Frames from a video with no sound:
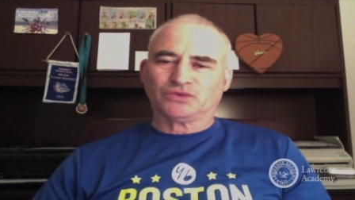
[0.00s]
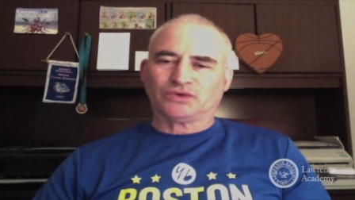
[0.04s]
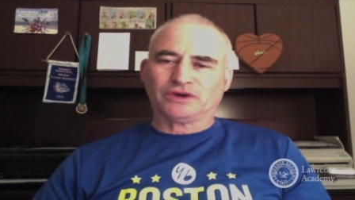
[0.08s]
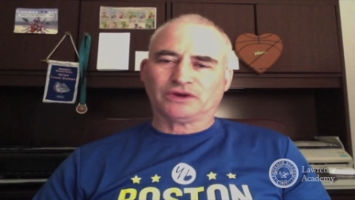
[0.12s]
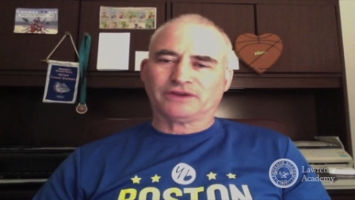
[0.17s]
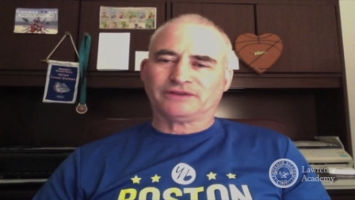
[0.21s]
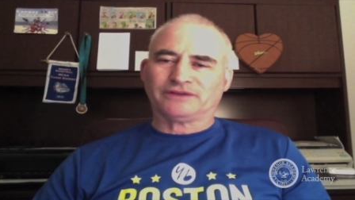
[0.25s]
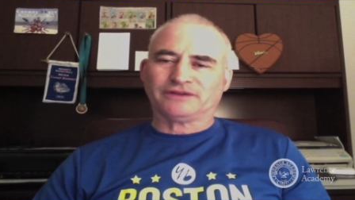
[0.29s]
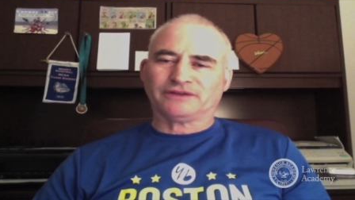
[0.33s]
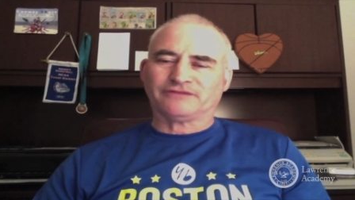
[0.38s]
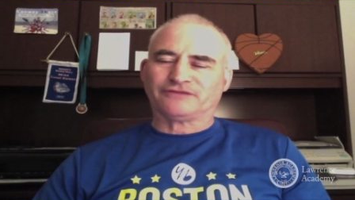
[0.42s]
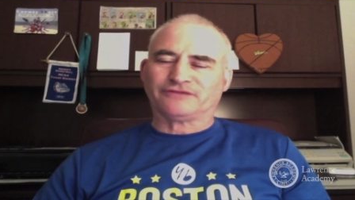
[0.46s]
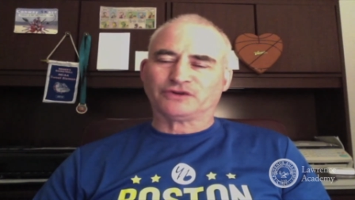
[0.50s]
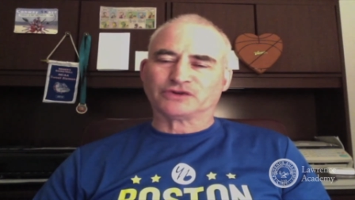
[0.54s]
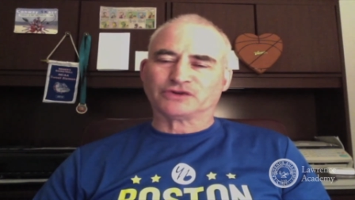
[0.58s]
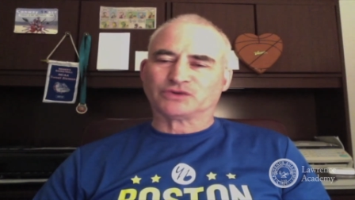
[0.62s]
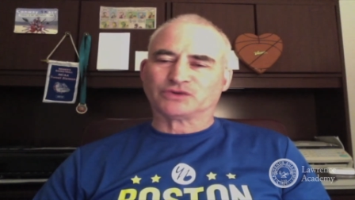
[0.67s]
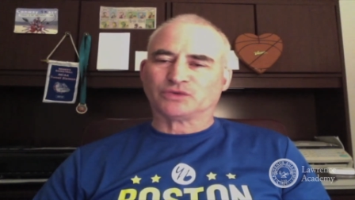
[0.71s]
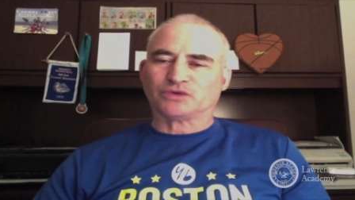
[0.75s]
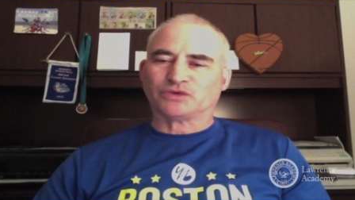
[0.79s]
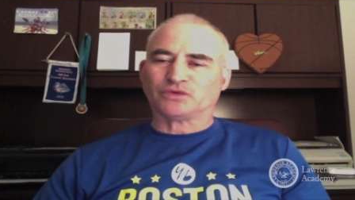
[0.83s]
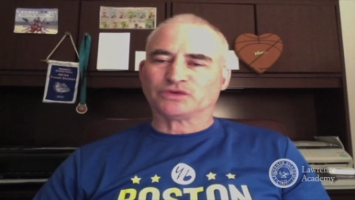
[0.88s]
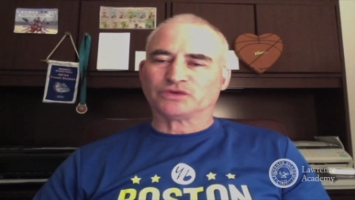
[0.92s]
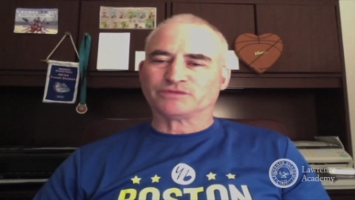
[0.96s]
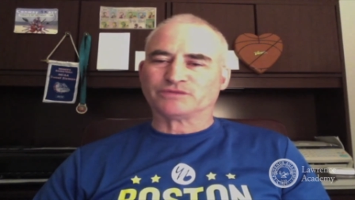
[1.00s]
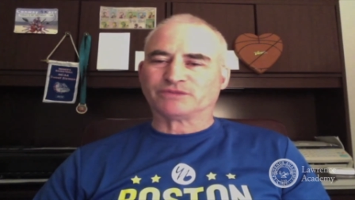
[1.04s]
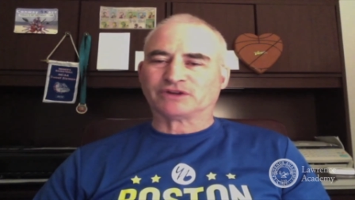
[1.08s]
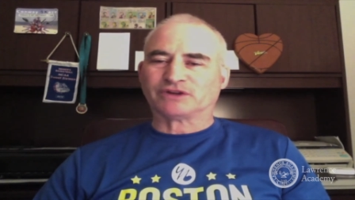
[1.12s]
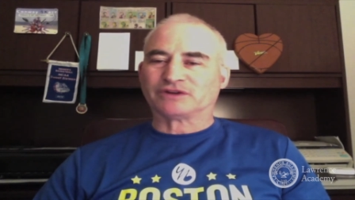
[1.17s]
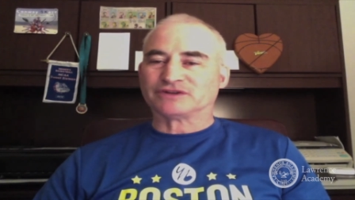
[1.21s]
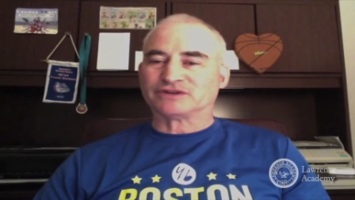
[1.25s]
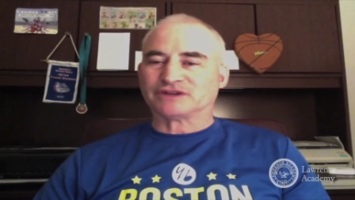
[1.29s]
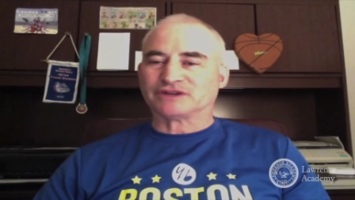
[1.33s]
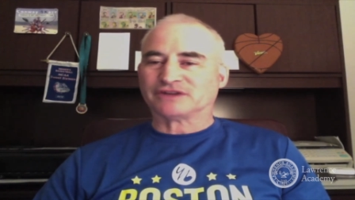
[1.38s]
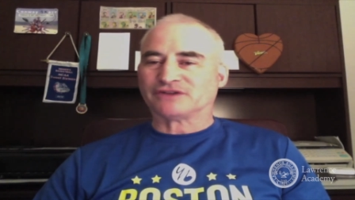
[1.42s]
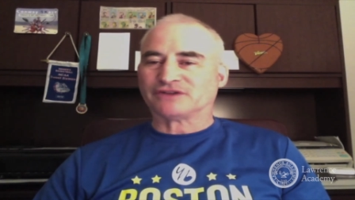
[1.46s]
One, the first one was
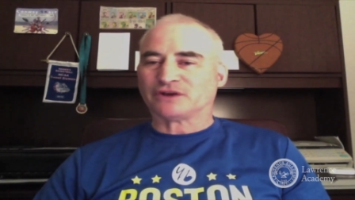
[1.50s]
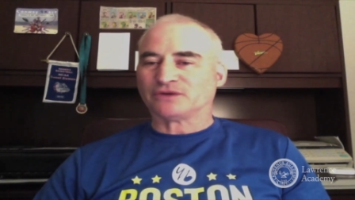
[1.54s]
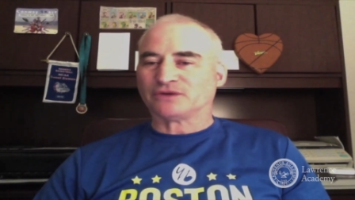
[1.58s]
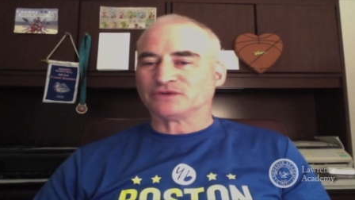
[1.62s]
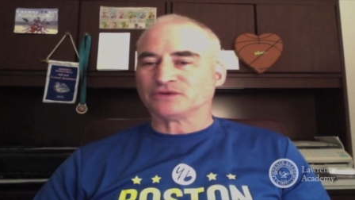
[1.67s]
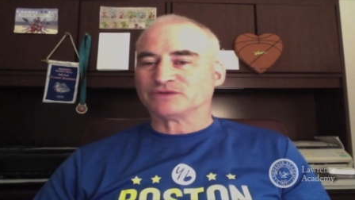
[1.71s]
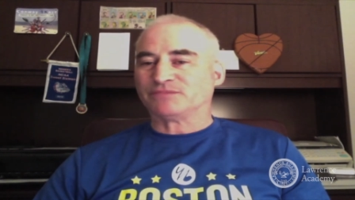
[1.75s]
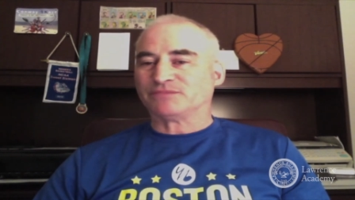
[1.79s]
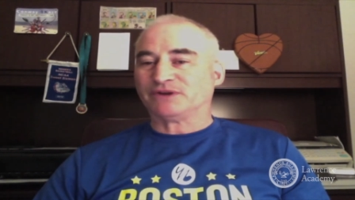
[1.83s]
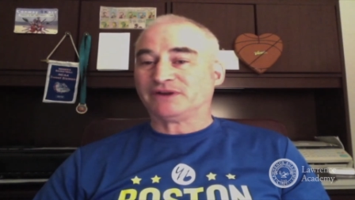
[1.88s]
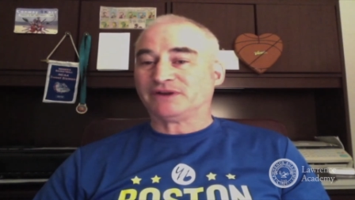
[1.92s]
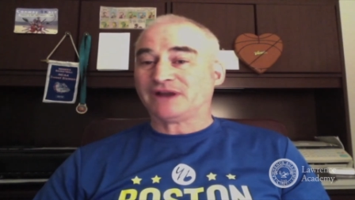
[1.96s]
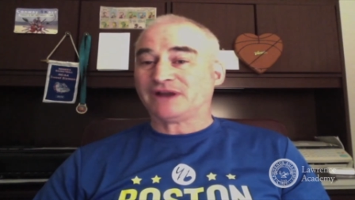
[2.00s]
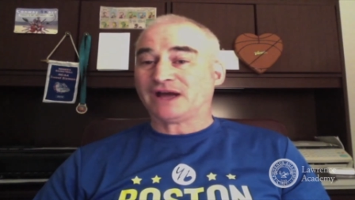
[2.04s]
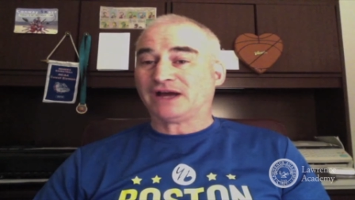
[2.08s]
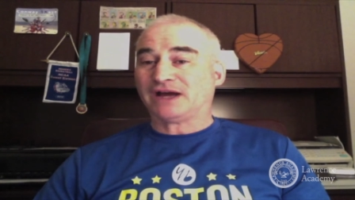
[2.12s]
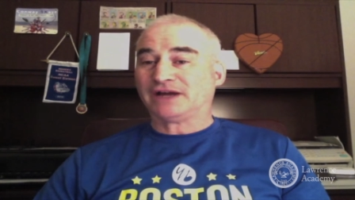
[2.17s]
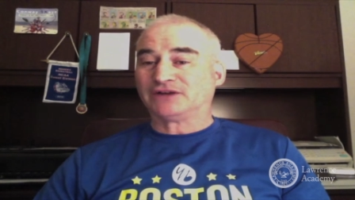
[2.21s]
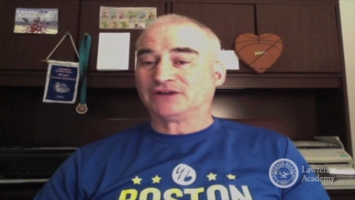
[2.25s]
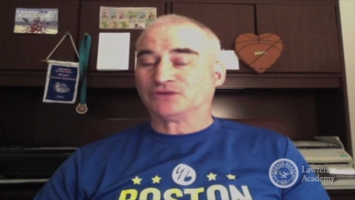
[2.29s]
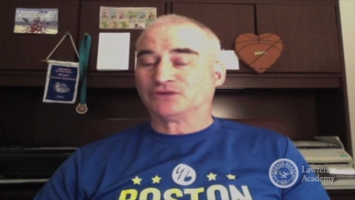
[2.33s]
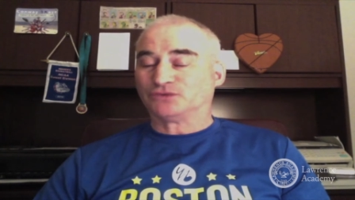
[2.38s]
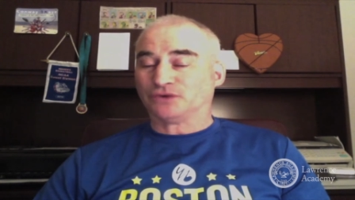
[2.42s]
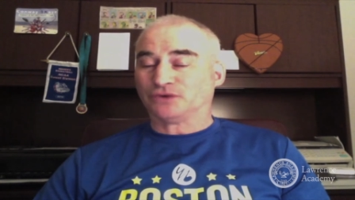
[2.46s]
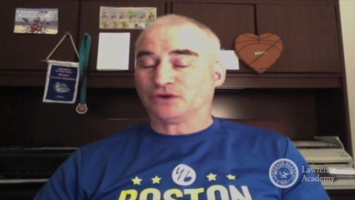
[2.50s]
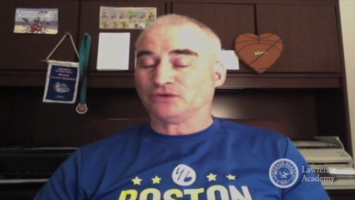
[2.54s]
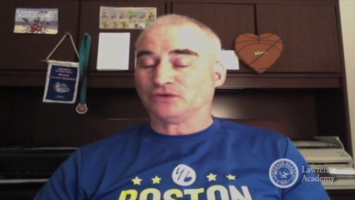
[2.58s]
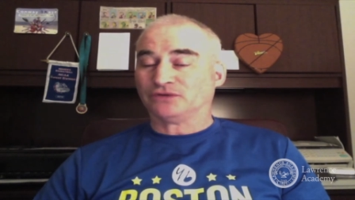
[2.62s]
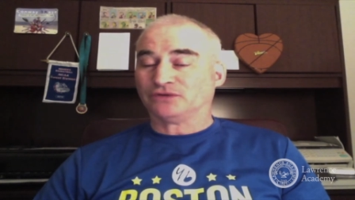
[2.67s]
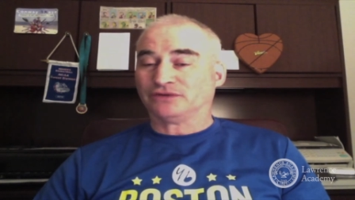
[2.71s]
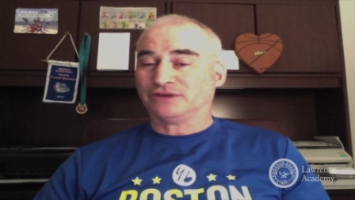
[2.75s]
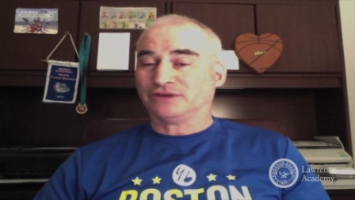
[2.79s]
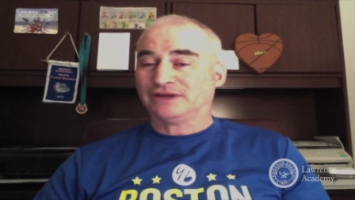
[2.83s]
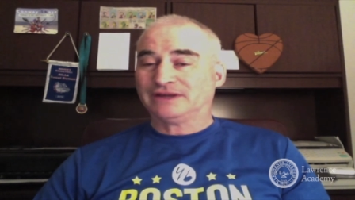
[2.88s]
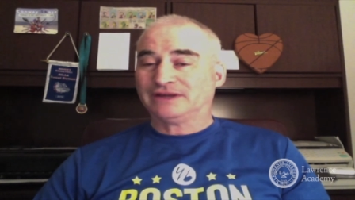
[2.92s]
because they thought it was benign growth.